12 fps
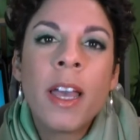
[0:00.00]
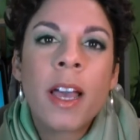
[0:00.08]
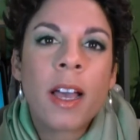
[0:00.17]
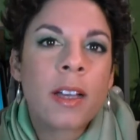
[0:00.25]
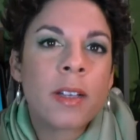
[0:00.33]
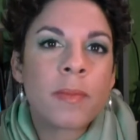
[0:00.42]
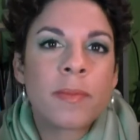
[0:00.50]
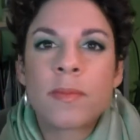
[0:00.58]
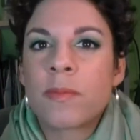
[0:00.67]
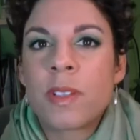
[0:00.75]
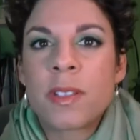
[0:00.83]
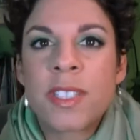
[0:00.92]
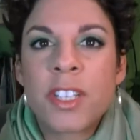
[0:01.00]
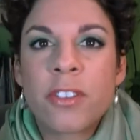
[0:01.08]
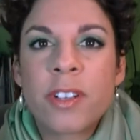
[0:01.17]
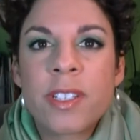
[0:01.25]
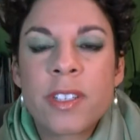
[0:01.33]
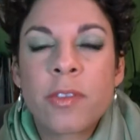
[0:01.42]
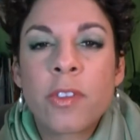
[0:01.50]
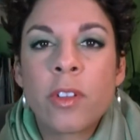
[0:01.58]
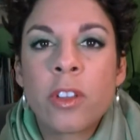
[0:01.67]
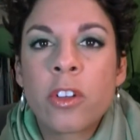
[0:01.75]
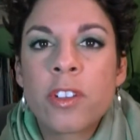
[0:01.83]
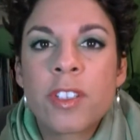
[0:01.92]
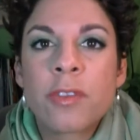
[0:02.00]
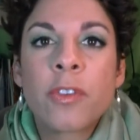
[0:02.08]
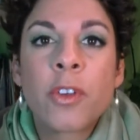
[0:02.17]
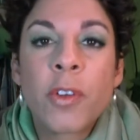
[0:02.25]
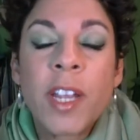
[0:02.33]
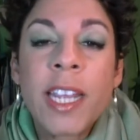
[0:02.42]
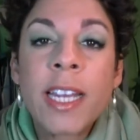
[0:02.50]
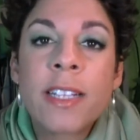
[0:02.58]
A series of looks of green.